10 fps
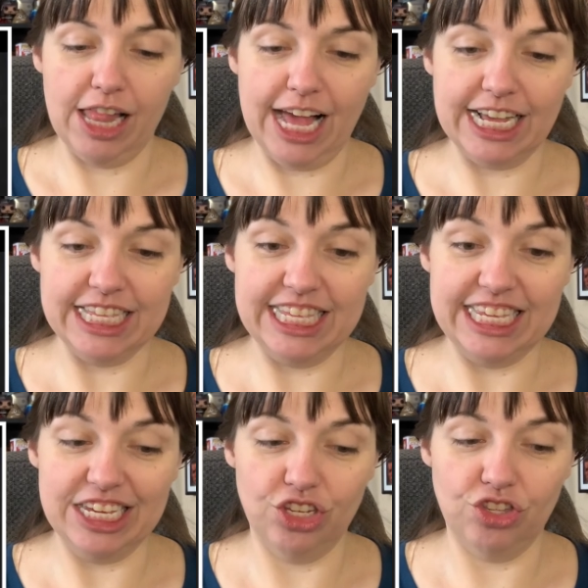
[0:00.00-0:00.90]
I can
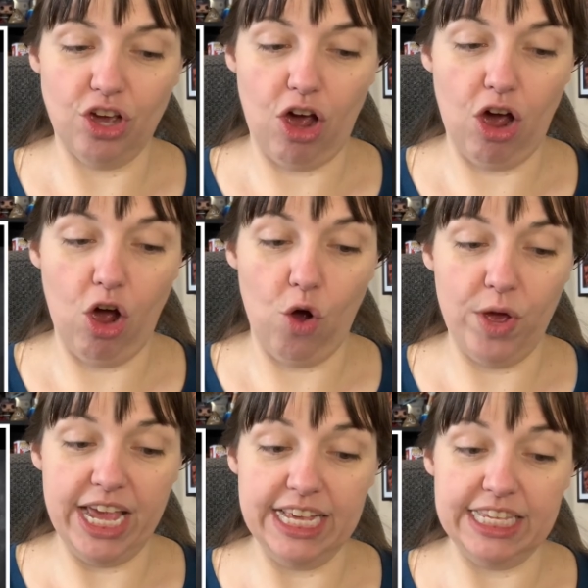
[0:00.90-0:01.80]
see is, oh,
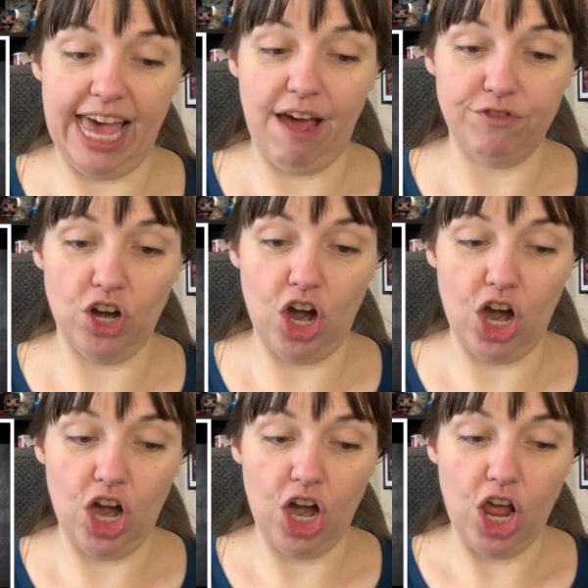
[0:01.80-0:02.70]
he's after
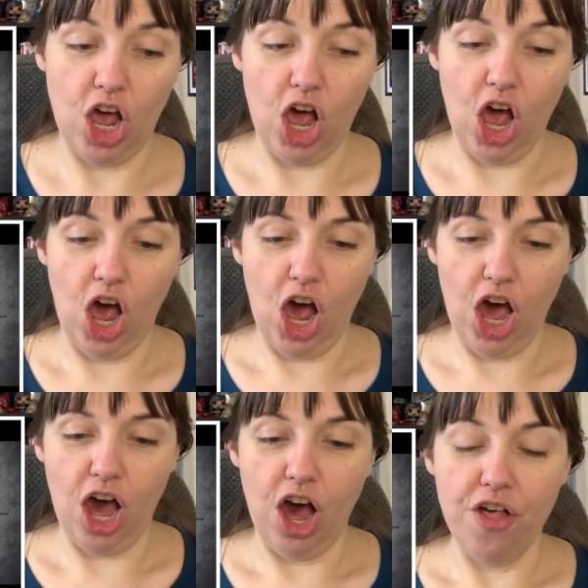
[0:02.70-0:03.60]
her.
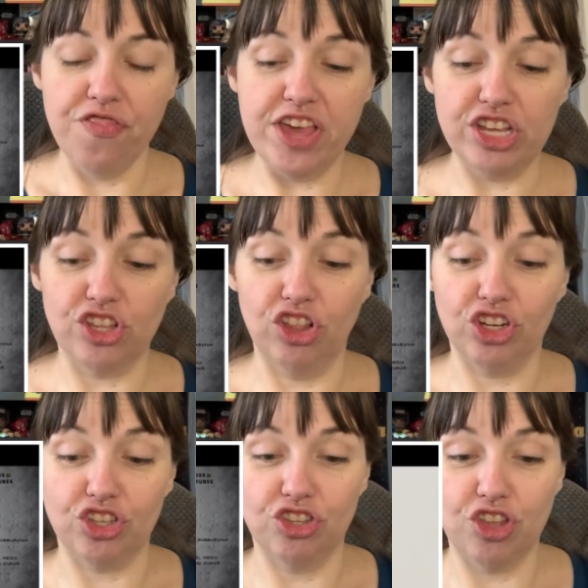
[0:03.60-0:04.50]
This
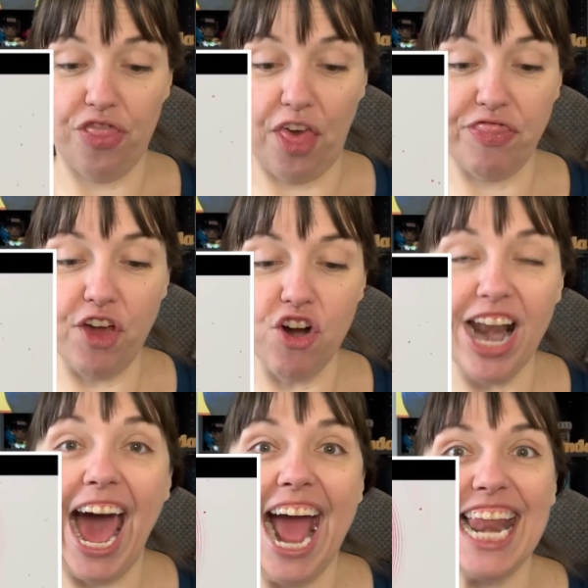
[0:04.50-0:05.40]
looks, so, the third
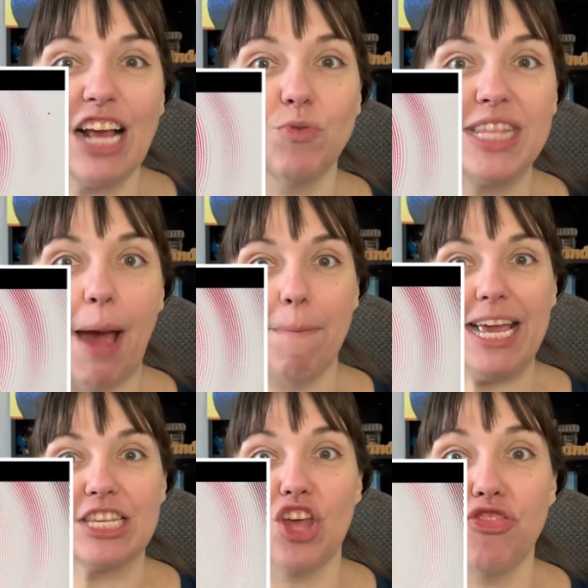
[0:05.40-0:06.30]
eye, that's what that
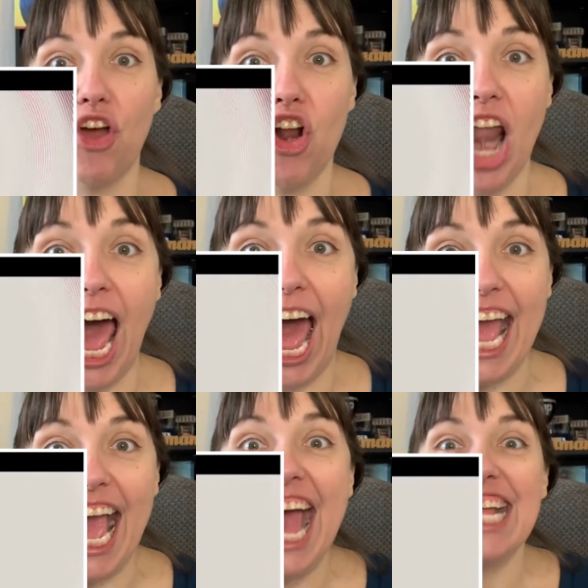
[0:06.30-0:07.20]
means, the third eye.
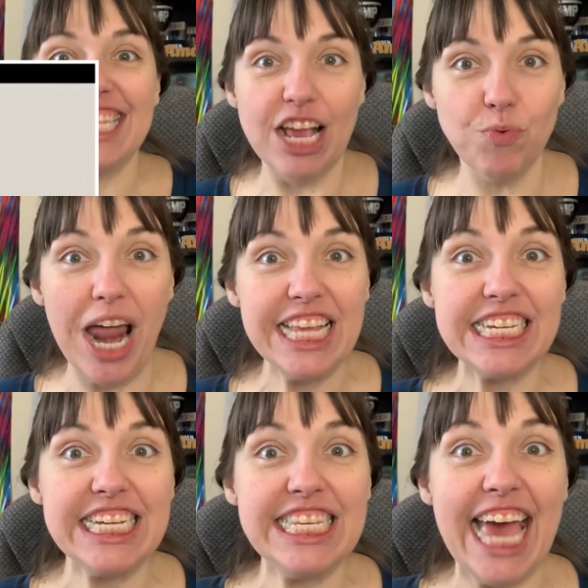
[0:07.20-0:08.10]
That's what I was
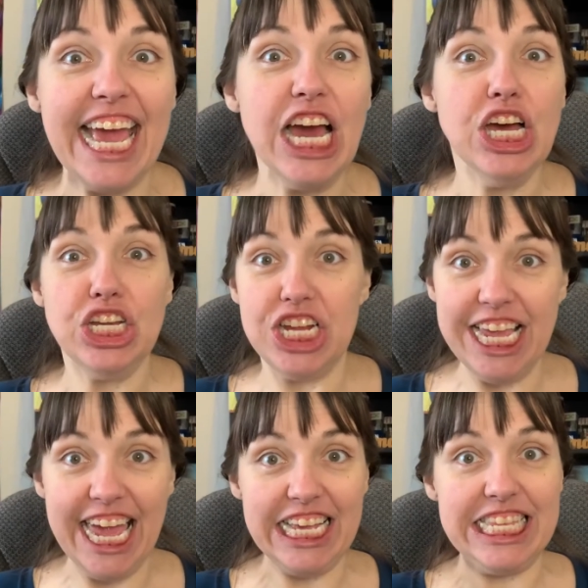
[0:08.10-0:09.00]
gonna say. She
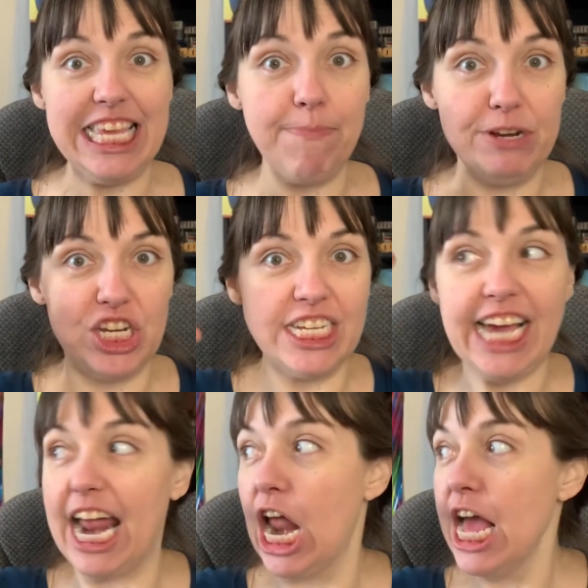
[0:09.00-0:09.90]
can't see, but she's
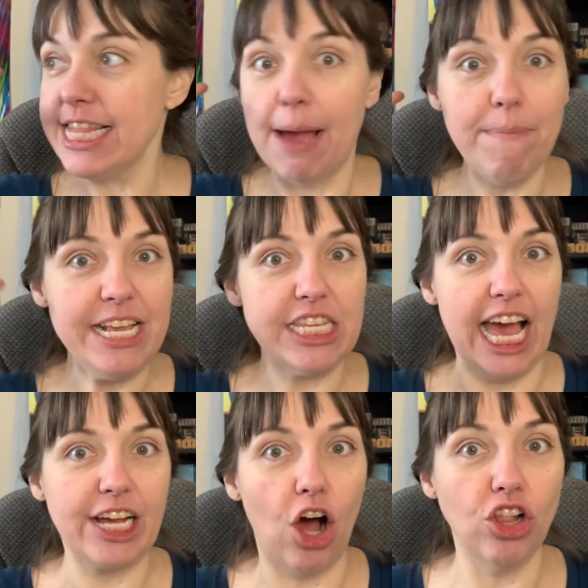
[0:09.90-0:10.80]
got, that means
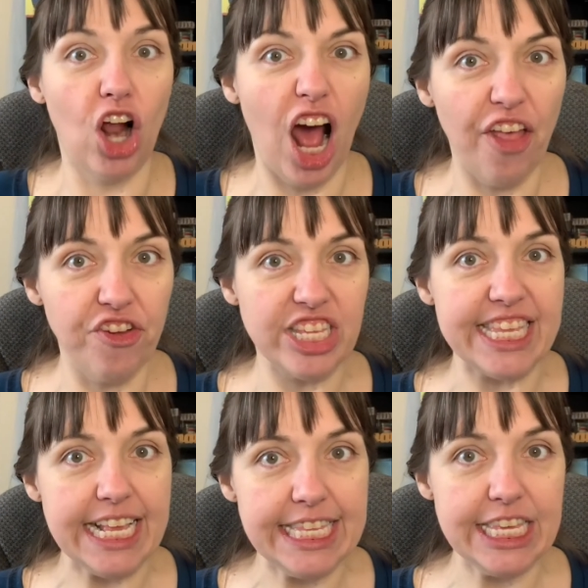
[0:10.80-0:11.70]
like all her other
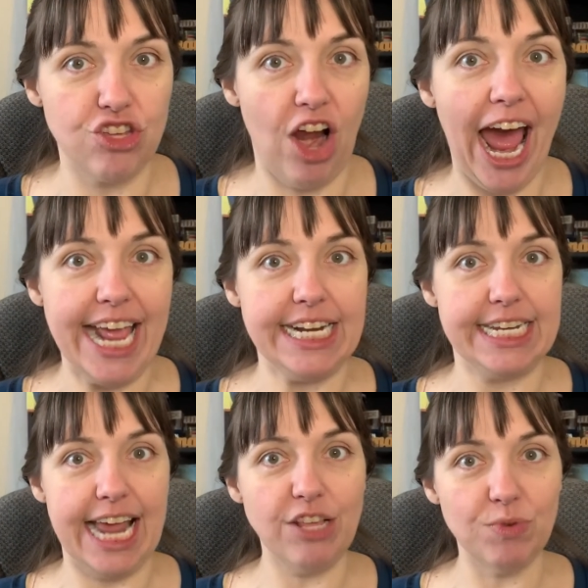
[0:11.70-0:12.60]
senses are
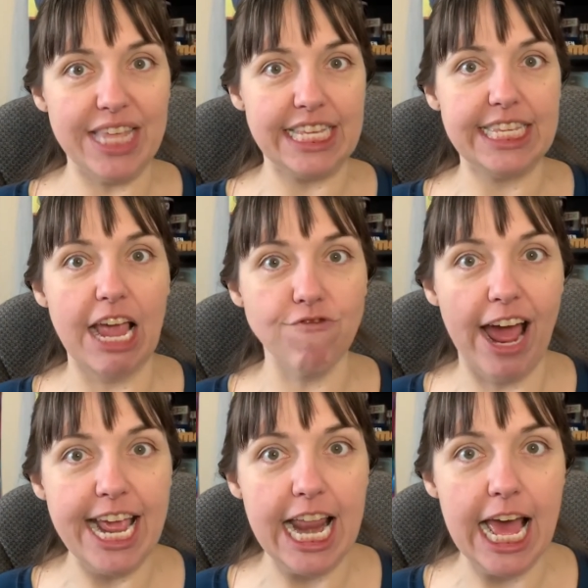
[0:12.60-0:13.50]
heightened. That's what they say,
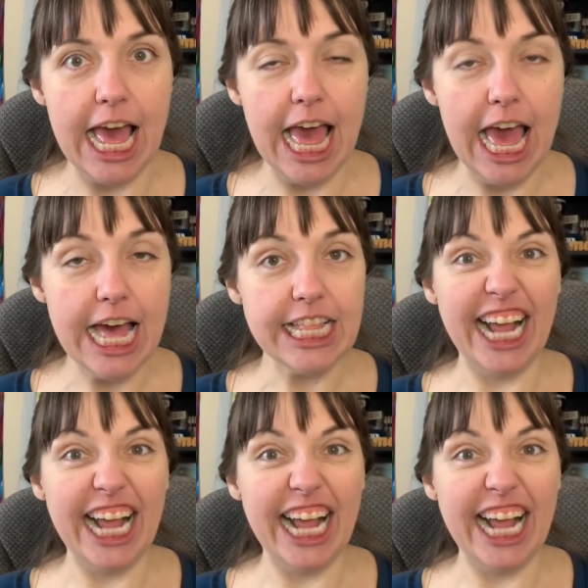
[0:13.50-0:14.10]
right? Like